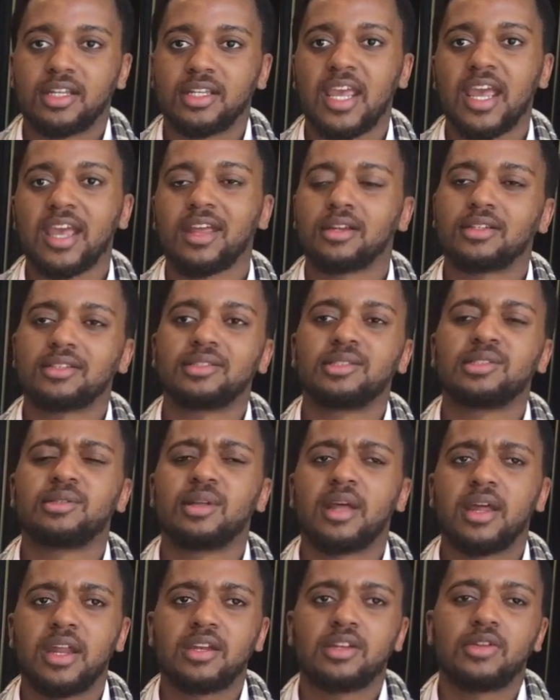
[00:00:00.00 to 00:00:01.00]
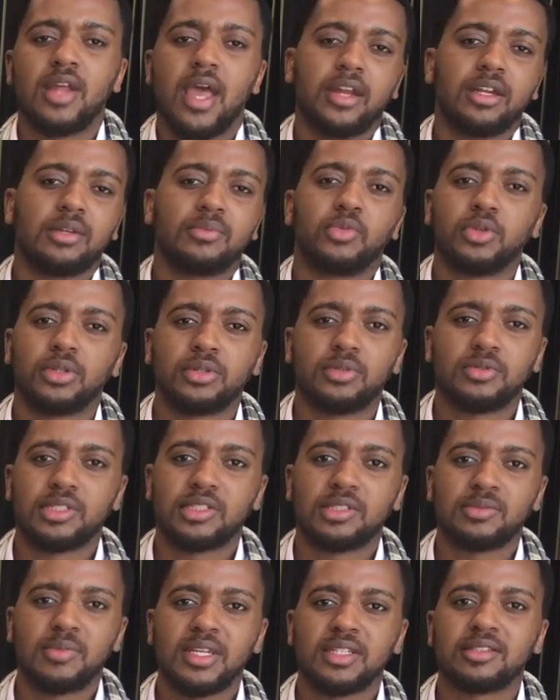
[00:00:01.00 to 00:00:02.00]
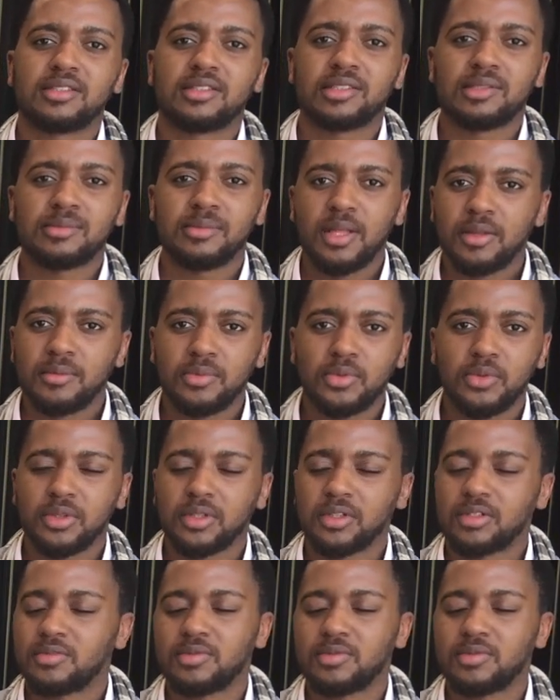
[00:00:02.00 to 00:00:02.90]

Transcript: it can't, and adding more glue just makes it smell more.